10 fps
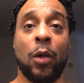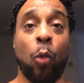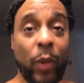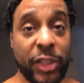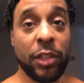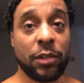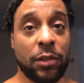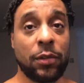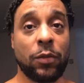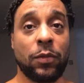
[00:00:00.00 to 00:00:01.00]

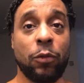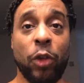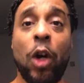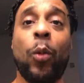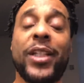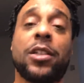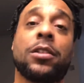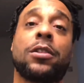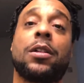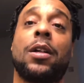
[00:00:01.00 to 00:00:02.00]
Witches, real
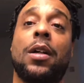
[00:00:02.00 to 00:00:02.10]
witches.